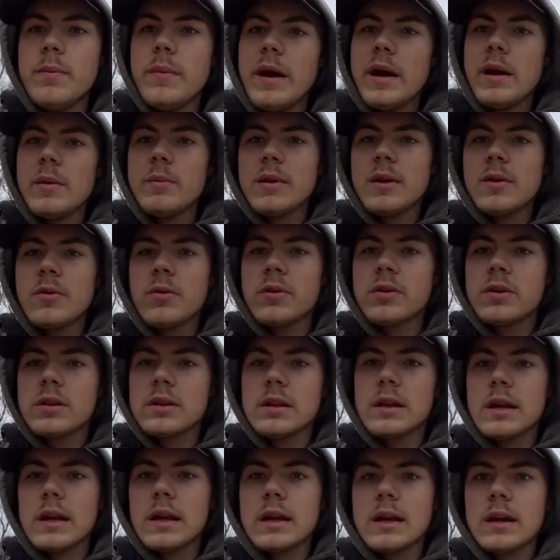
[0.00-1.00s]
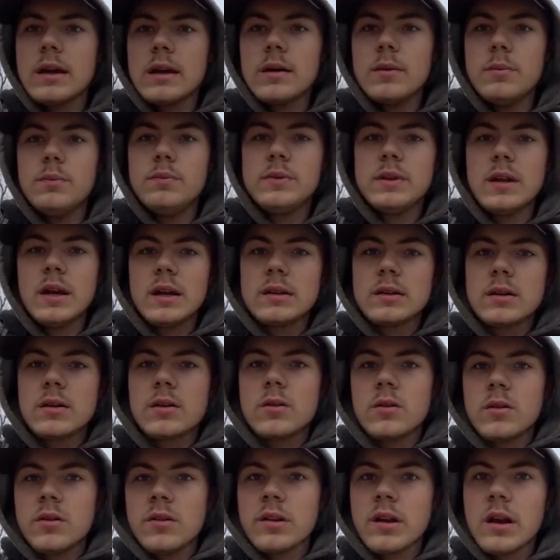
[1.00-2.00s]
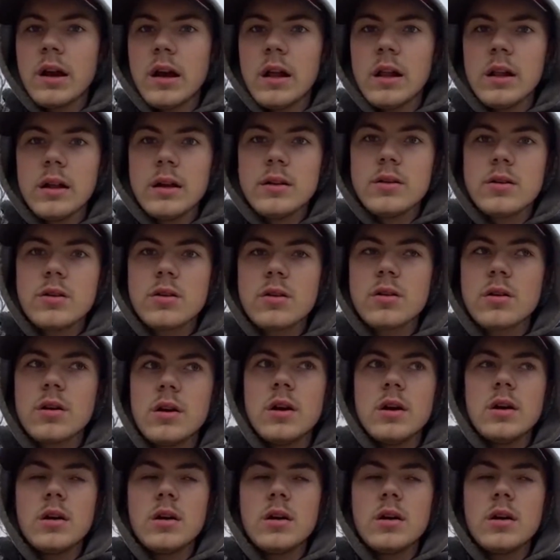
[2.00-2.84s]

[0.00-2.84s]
I'd be going to like a technical college,